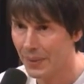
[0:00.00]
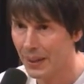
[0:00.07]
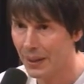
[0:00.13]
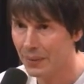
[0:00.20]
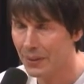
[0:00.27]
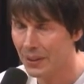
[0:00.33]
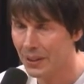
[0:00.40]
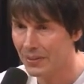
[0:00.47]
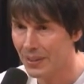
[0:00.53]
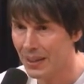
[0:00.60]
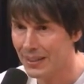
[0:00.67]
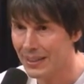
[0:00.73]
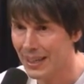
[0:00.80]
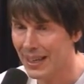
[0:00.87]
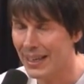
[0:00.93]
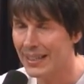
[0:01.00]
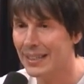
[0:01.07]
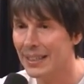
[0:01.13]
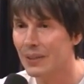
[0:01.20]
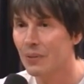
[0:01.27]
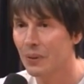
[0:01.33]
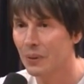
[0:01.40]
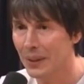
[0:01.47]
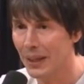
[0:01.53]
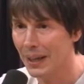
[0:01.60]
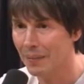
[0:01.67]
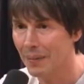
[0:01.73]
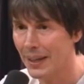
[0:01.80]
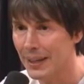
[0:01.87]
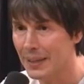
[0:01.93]
I would go as far as say it is ruled
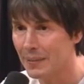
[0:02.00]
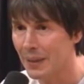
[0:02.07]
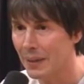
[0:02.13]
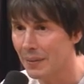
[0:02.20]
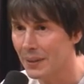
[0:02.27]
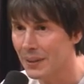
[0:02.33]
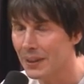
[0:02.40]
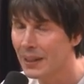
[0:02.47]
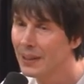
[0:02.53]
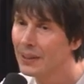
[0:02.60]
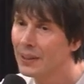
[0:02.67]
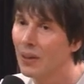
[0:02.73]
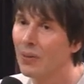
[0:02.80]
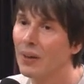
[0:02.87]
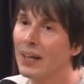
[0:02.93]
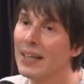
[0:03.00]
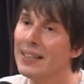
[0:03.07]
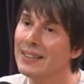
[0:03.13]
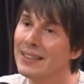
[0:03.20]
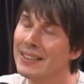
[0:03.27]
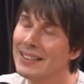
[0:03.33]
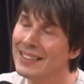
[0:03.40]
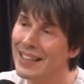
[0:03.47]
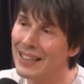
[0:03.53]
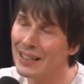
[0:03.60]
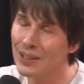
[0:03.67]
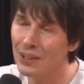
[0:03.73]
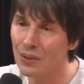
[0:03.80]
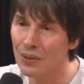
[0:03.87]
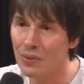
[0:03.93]
out by experiment, or at least it is
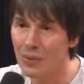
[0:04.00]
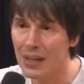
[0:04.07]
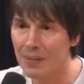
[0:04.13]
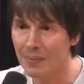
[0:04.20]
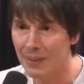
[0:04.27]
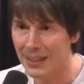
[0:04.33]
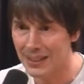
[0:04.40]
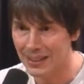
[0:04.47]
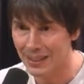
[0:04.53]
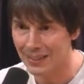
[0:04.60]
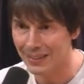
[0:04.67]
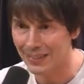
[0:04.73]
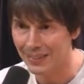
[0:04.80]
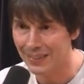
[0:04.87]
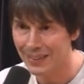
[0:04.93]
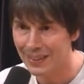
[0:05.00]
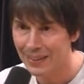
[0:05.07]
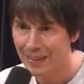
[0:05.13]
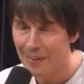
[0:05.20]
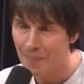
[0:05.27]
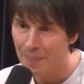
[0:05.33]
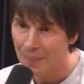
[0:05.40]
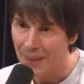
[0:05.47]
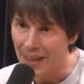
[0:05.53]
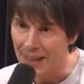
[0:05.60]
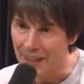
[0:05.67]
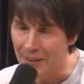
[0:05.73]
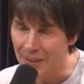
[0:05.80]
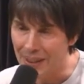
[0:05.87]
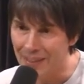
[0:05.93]
extremely subtle,
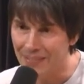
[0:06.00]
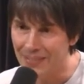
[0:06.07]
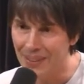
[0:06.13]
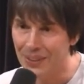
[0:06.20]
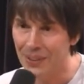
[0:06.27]
and you would have to